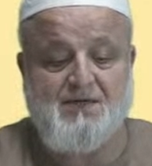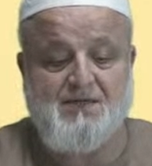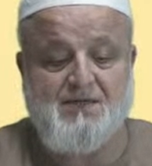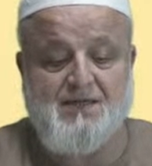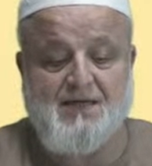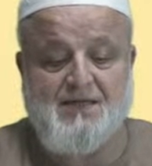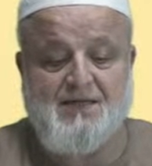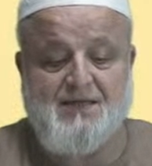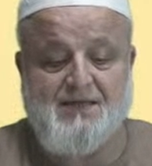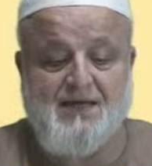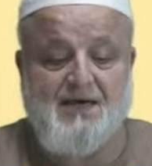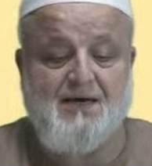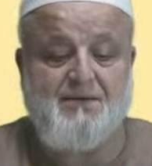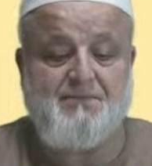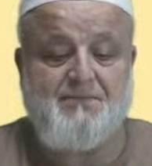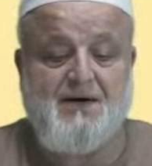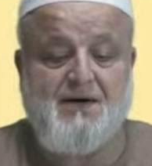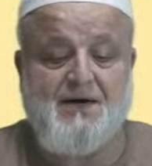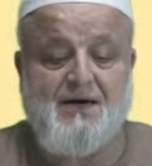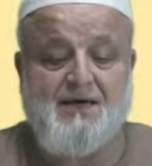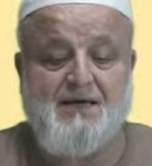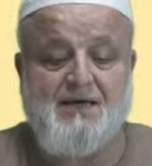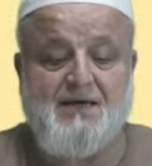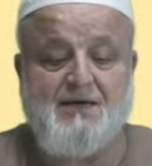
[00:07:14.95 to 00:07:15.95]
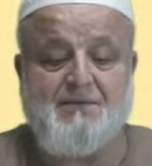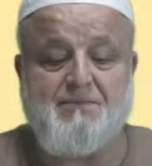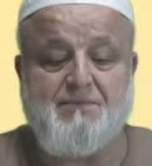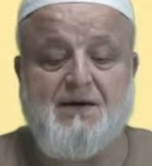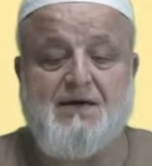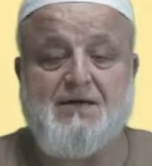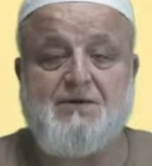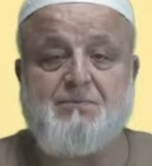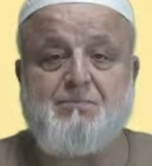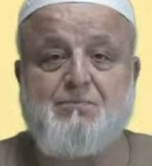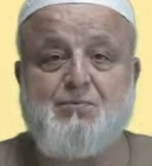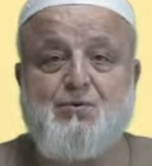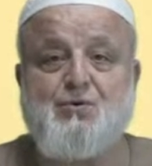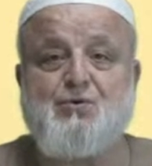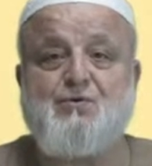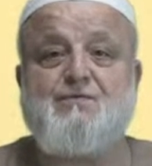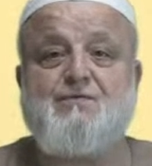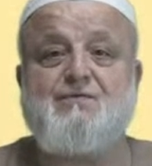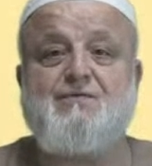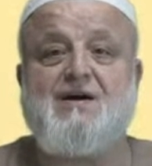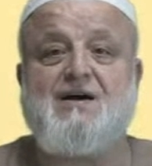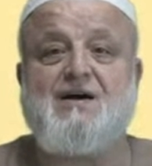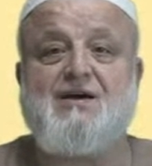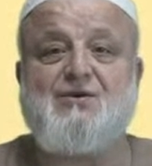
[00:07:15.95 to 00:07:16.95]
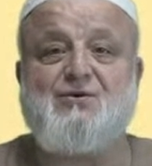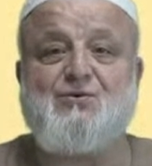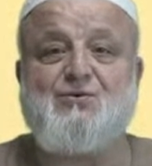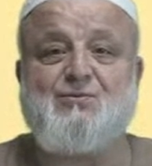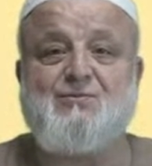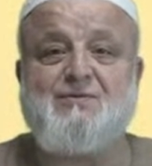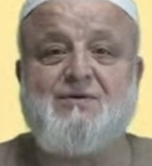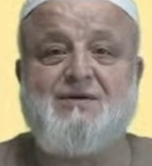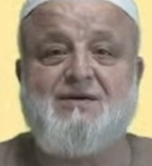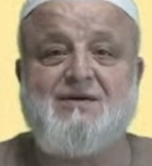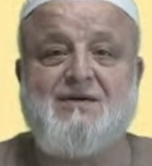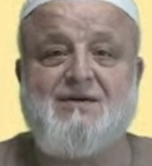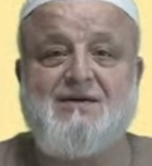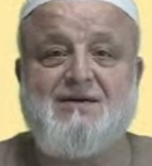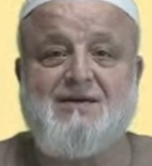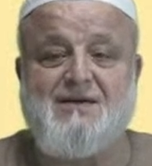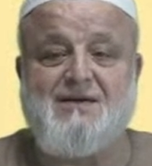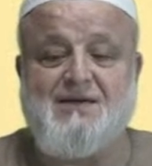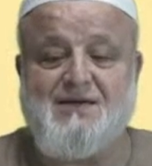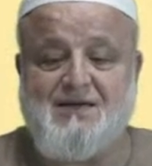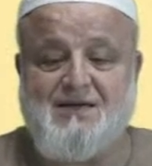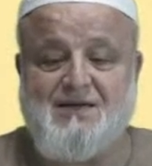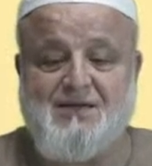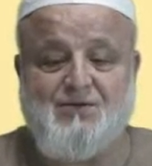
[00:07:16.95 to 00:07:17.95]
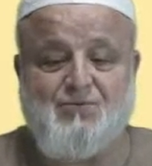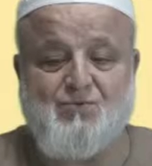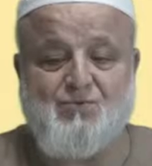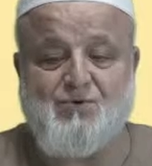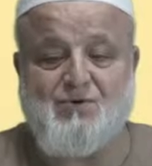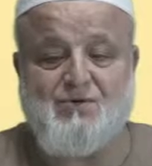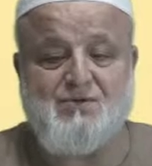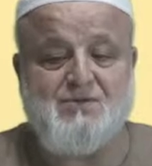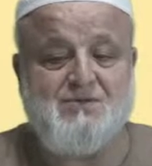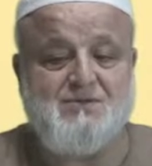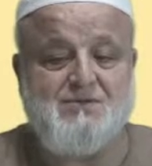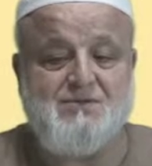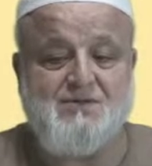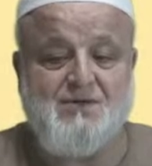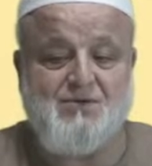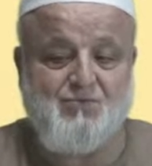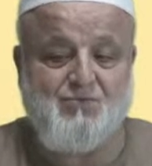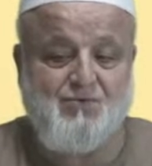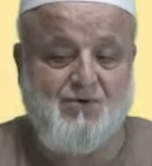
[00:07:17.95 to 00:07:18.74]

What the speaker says: that thereby He might purify you. In other words,